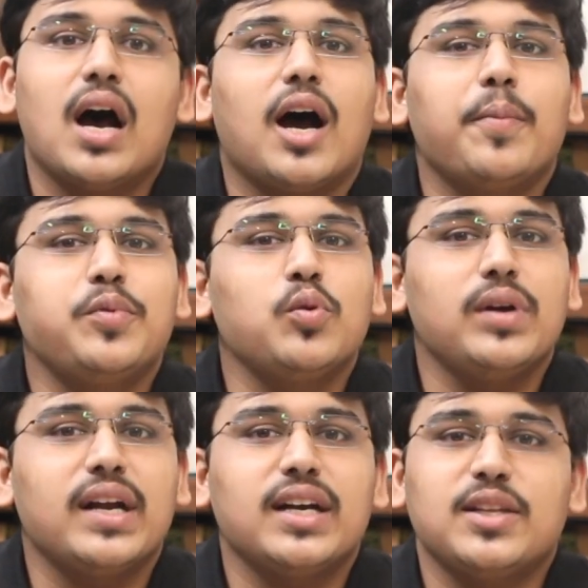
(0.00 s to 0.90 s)

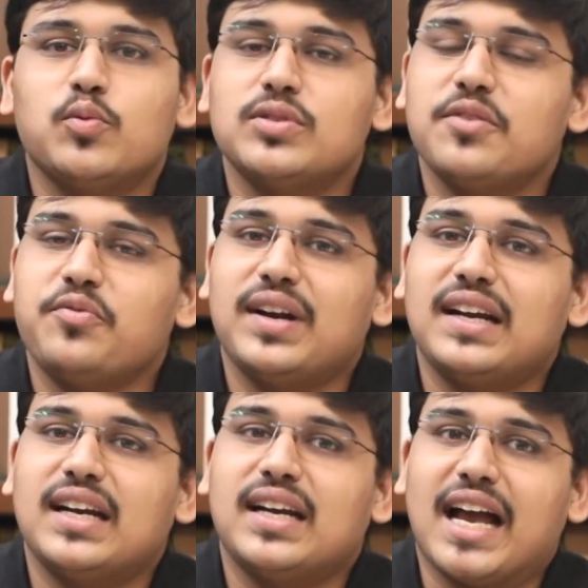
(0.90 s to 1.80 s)
Up-to-date
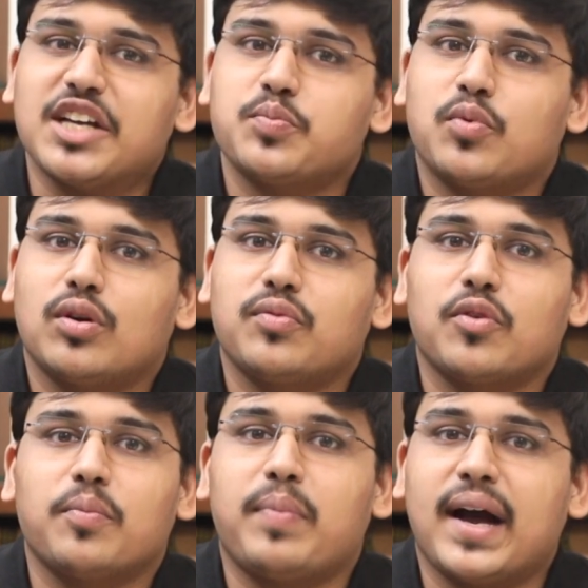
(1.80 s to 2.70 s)
user-friendly dashboard
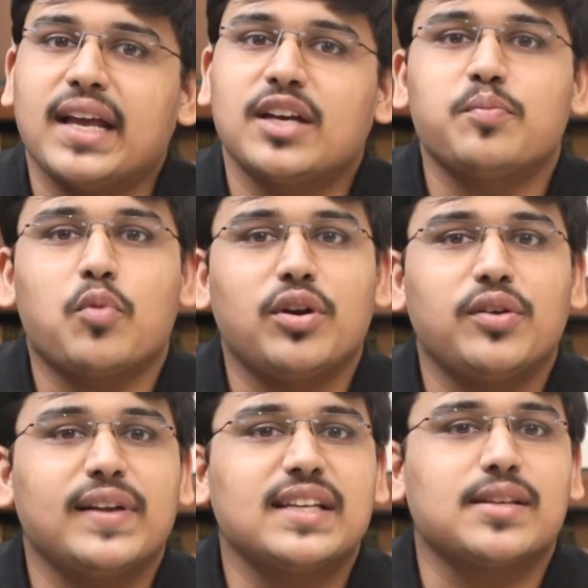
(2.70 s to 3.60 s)
for buying,
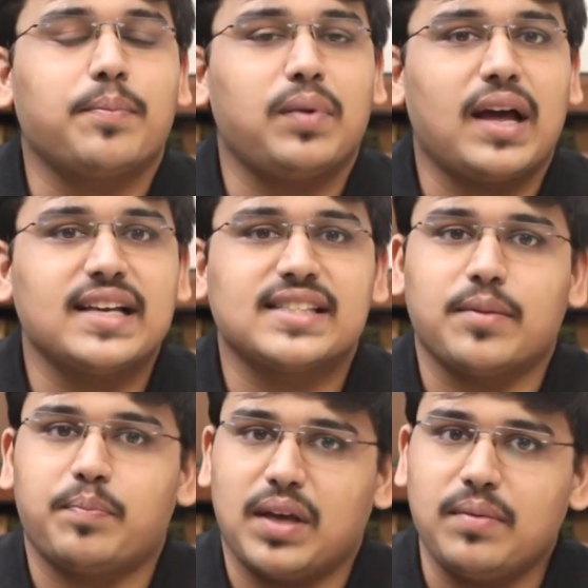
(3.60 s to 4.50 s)
monitoring supplies
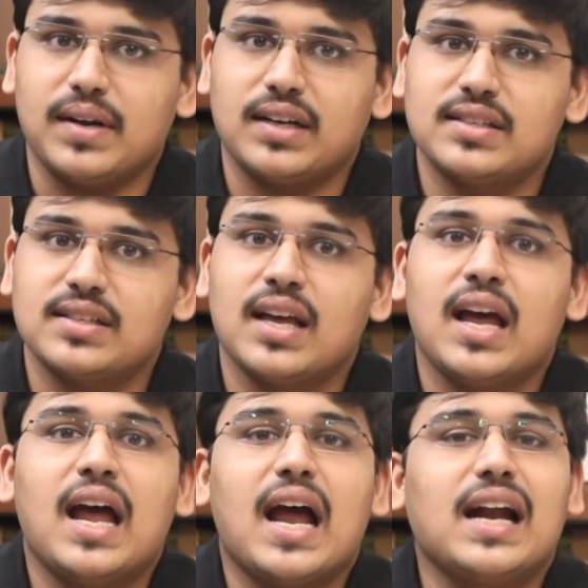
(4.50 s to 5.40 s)
and payments.
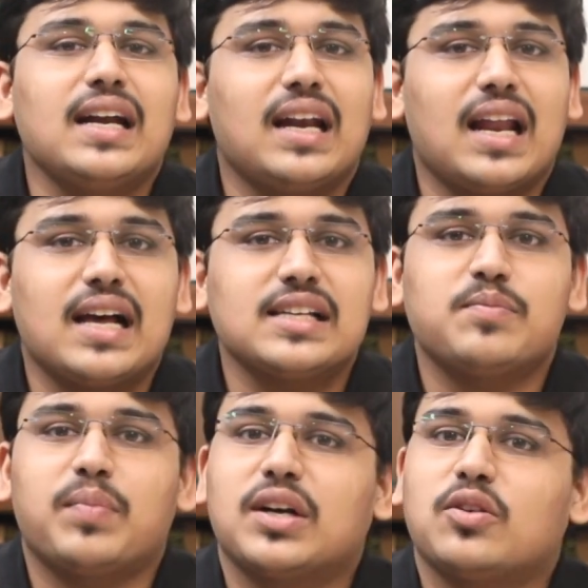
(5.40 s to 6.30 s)
And
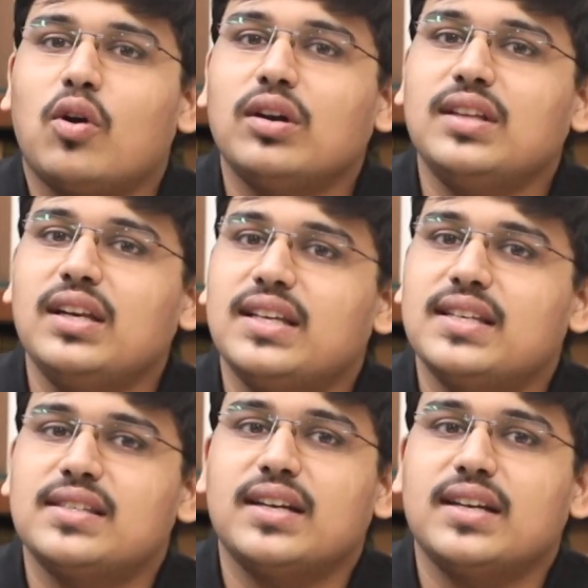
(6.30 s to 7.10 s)
last but not the least,